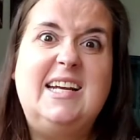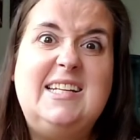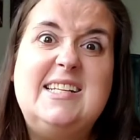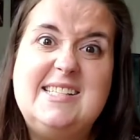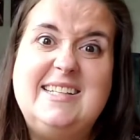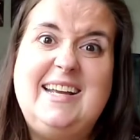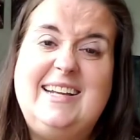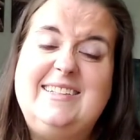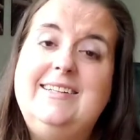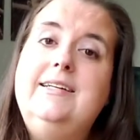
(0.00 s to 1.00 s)
Kindness
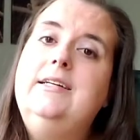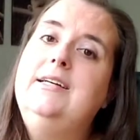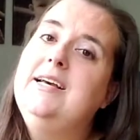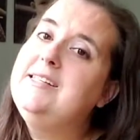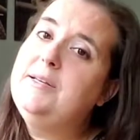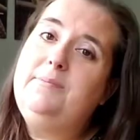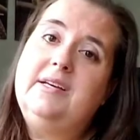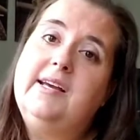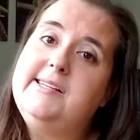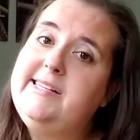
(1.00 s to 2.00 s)
again. It's a
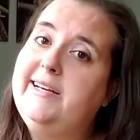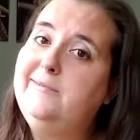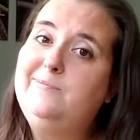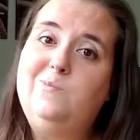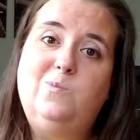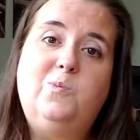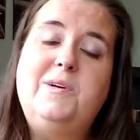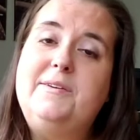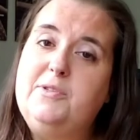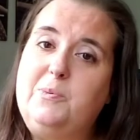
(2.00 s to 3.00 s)
big idea.
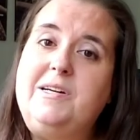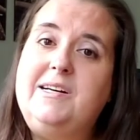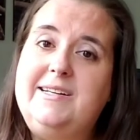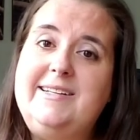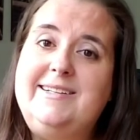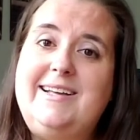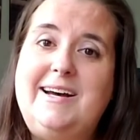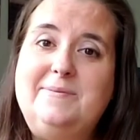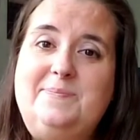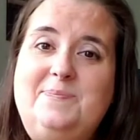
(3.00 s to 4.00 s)
We have to work on it a
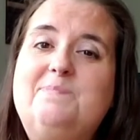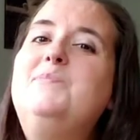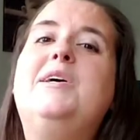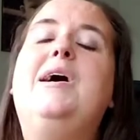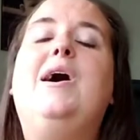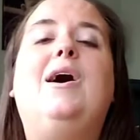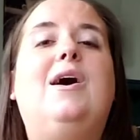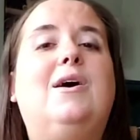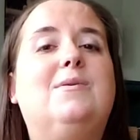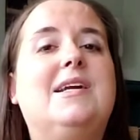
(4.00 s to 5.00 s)
lot.
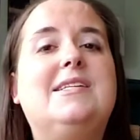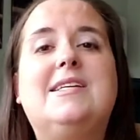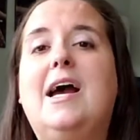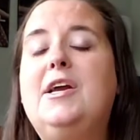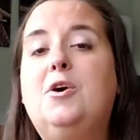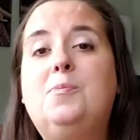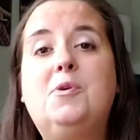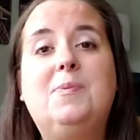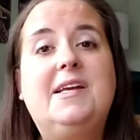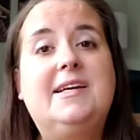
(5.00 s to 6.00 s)
All right. I hope
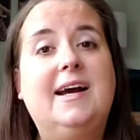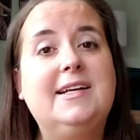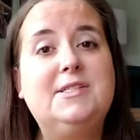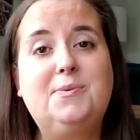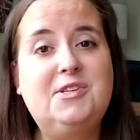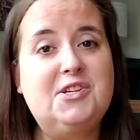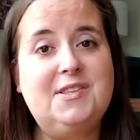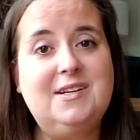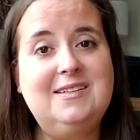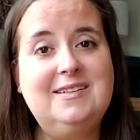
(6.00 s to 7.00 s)
you're being kind to each
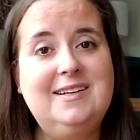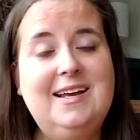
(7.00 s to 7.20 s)
other.